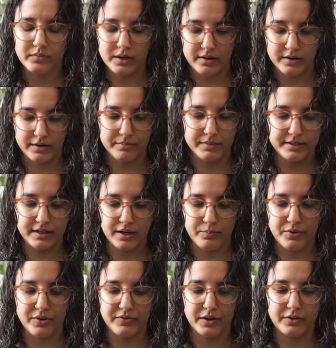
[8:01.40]
It's like
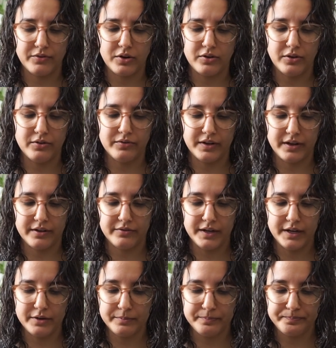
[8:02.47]
perfect for clothing, I
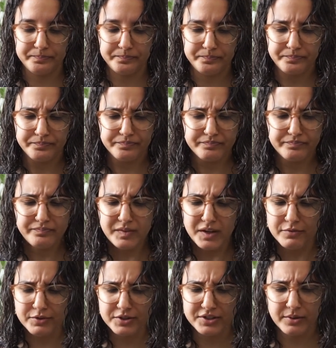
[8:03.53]
think.
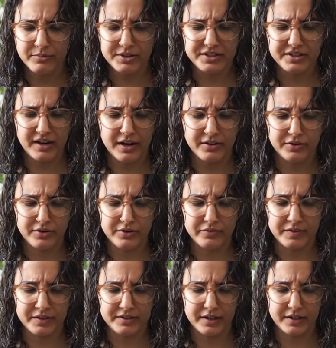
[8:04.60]
For some reason, I don't know
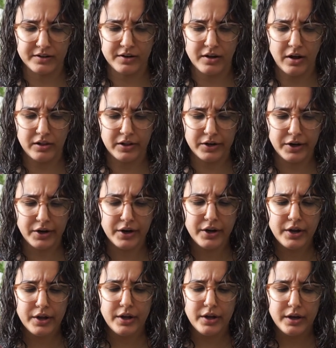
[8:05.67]
if it's like the color,
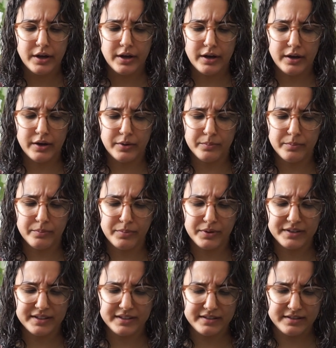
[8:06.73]

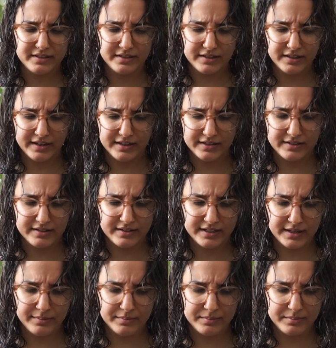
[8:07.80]
but it
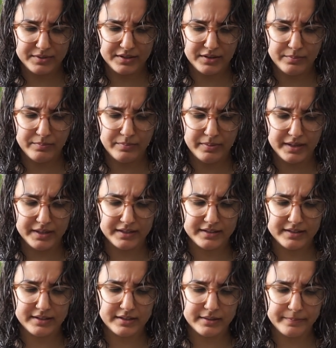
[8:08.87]
seems a
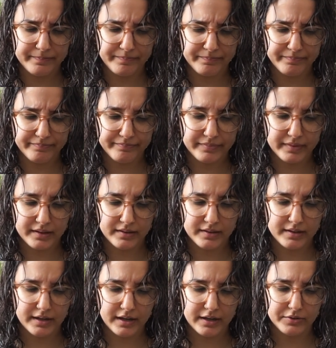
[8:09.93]
bit,
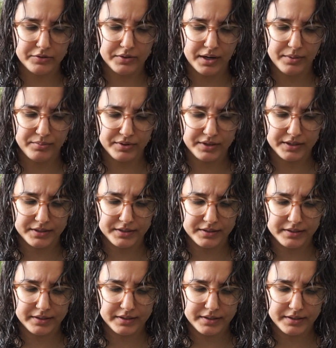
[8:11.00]
how do I put it?